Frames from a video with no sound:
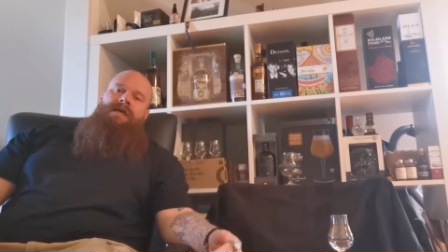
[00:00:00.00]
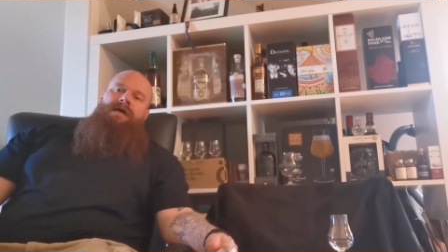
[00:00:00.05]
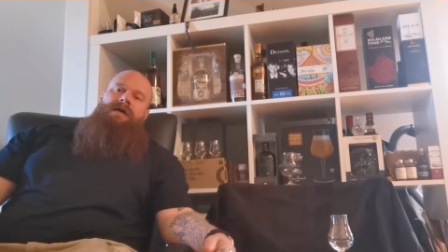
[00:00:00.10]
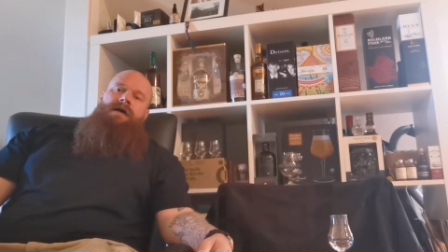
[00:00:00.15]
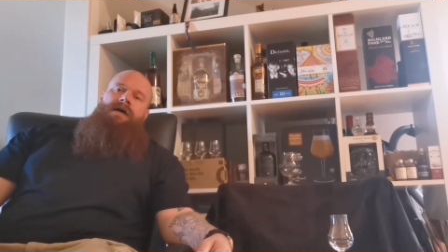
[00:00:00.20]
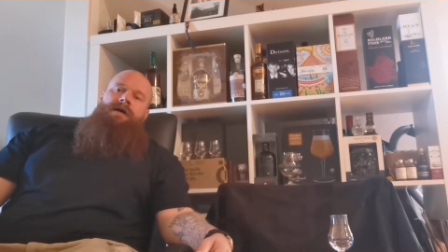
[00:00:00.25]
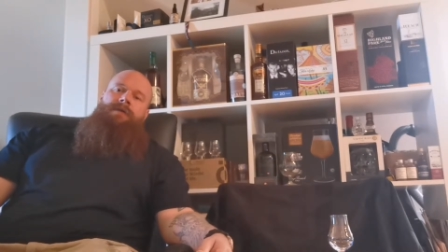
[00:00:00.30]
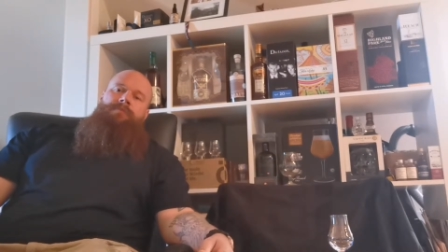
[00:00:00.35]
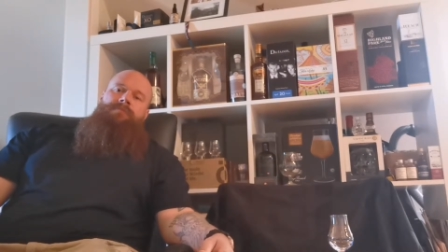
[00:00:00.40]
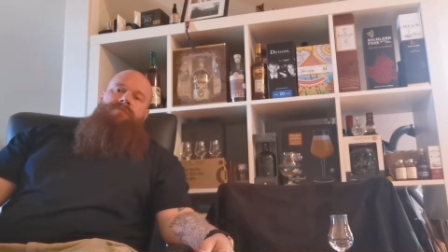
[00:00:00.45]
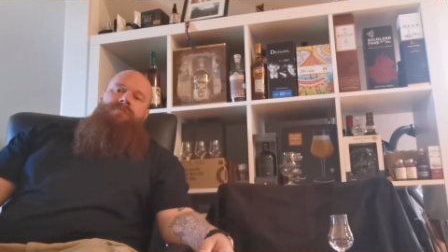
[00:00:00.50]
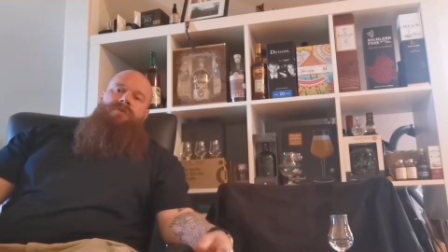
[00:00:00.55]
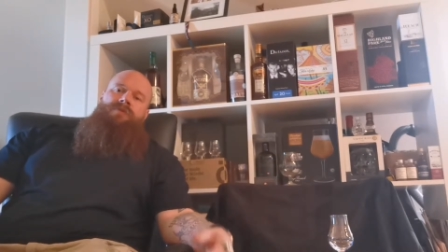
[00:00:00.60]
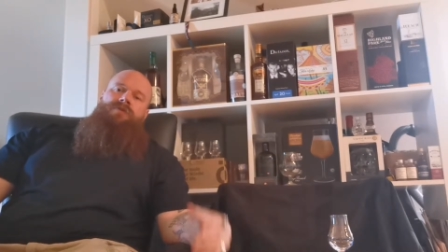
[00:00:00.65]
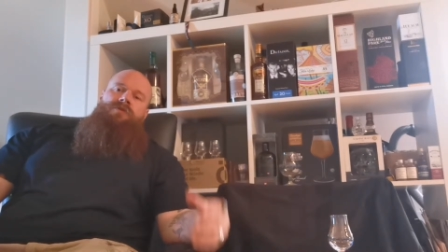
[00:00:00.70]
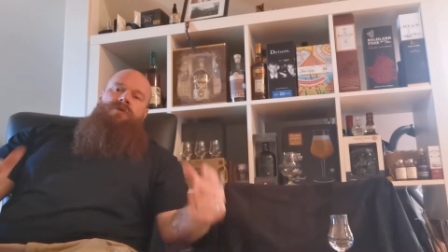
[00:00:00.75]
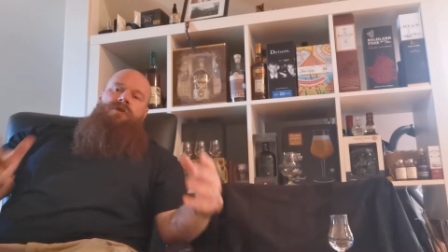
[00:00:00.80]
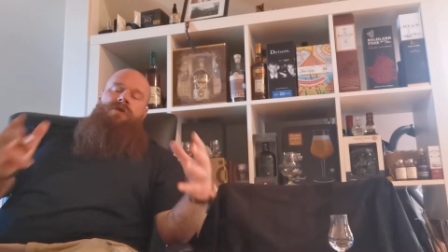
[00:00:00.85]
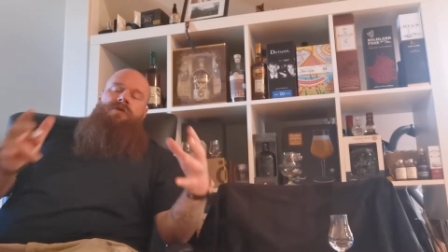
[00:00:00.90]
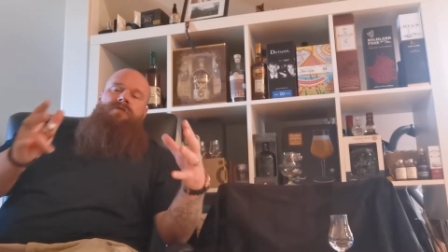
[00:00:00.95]

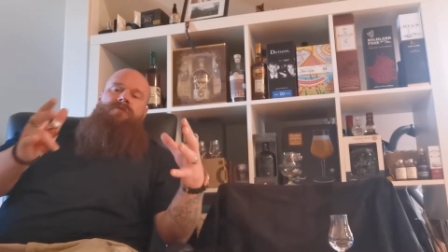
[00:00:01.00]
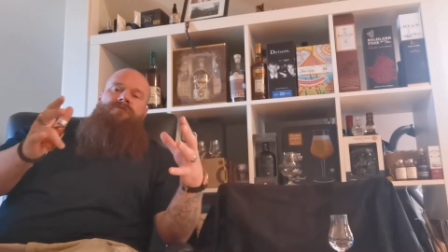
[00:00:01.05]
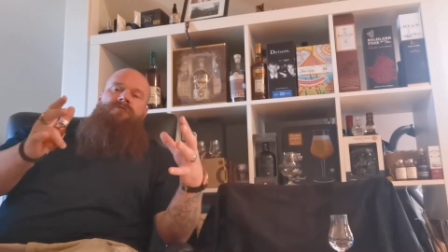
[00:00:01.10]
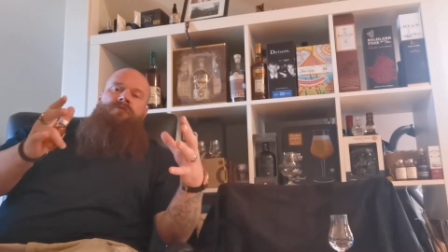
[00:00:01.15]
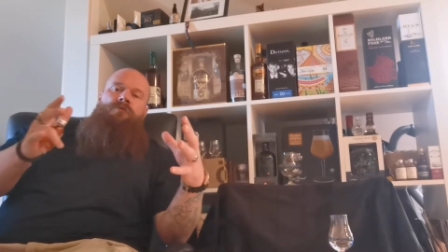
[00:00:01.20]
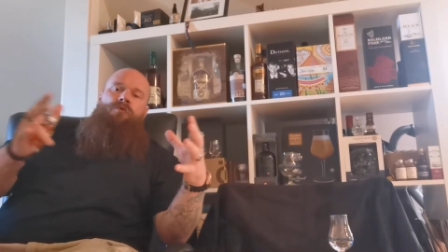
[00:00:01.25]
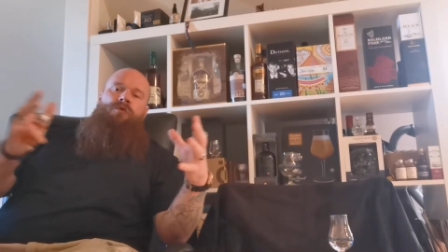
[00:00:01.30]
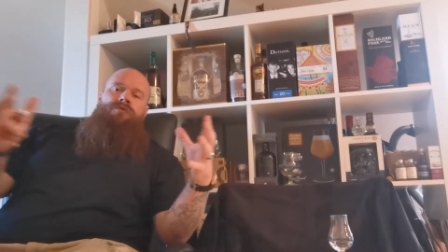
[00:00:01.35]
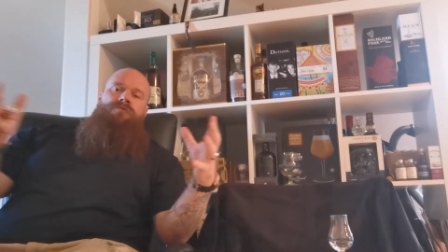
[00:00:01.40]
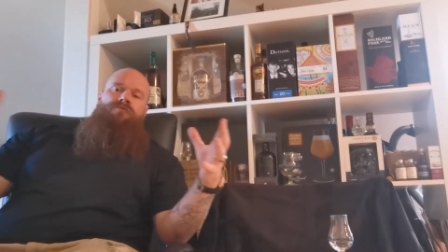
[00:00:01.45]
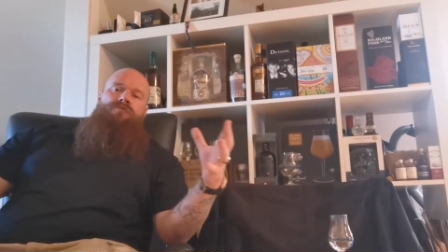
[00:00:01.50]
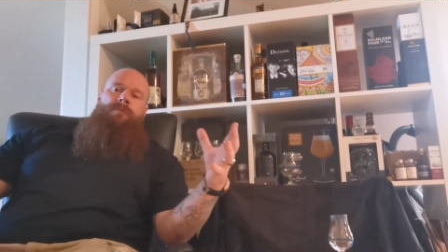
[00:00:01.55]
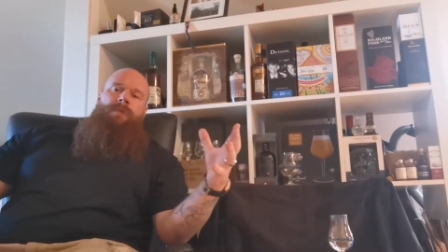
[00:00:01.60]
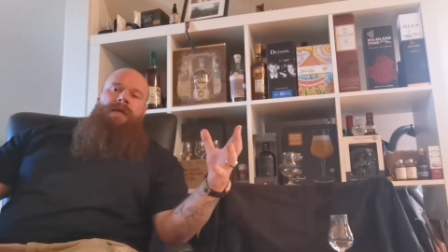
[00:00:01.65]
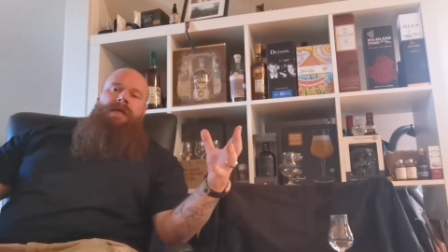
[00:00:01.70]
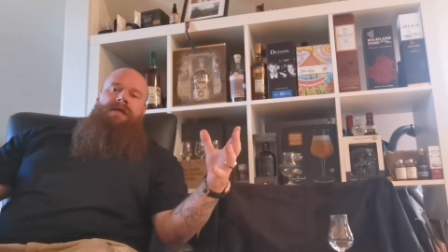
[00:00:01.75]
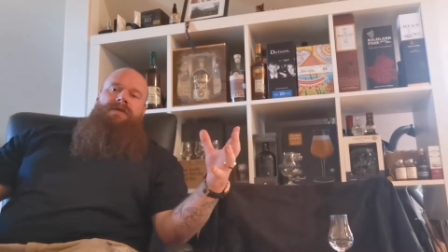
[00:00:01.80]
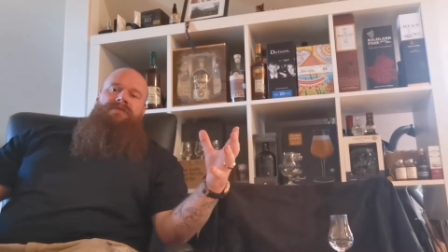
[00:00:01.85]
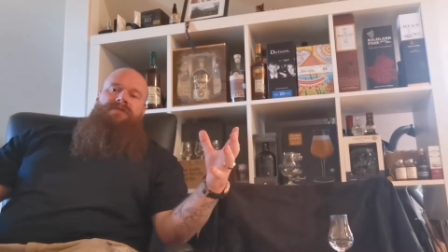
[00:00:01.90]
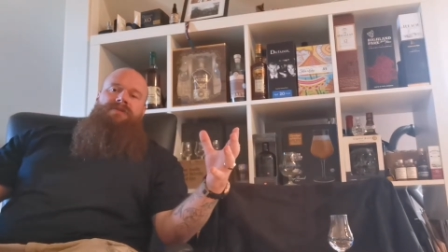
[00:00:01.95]
for the
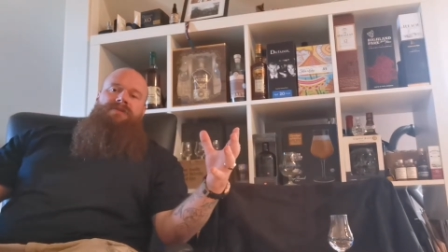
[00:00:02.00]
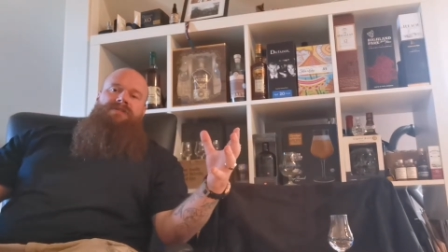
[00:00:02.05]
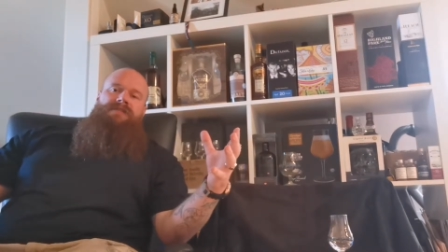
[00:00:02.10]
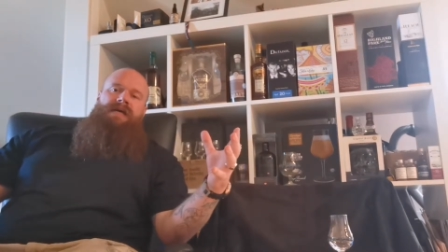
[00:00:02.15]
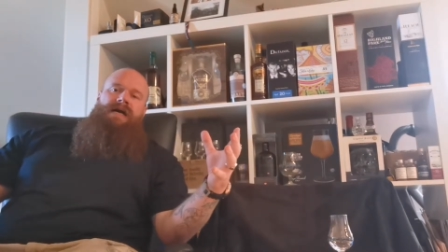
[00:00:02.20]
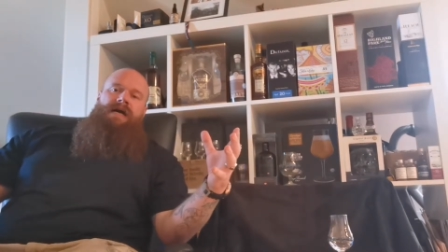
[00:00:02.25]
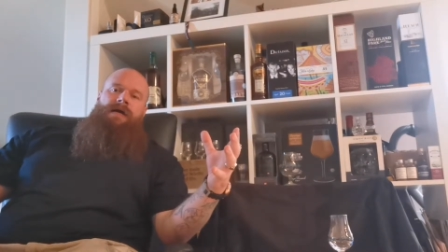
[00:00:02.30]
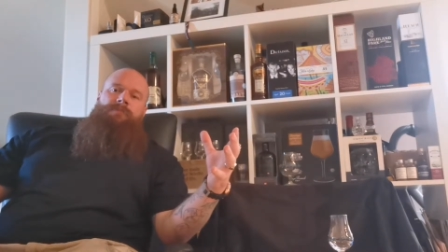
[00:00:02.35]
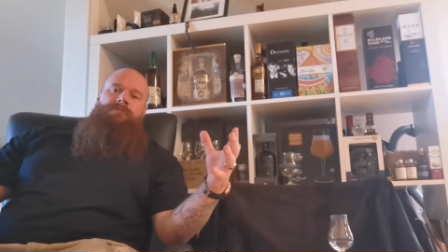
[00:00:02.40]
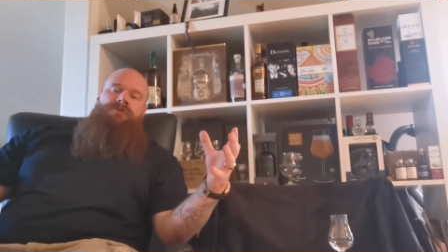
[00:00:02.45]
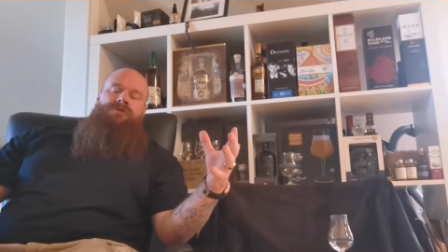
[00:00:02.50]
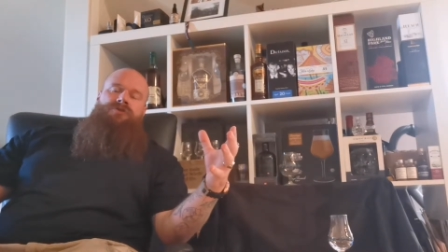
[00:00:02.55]
remainder of the time.